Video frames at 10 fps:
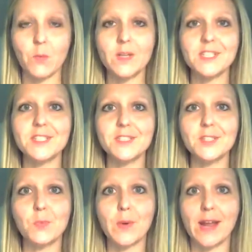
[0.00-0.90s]
which is
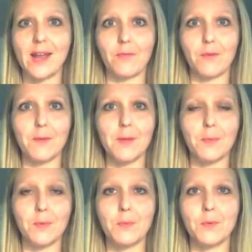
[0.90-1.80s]
great for
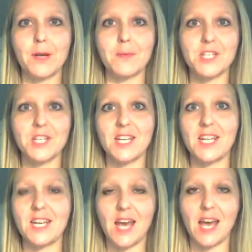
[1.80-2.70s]
people who pretty much can
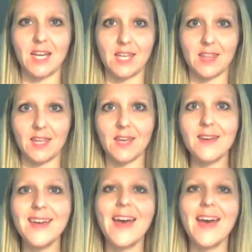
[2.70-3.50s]
eat anything.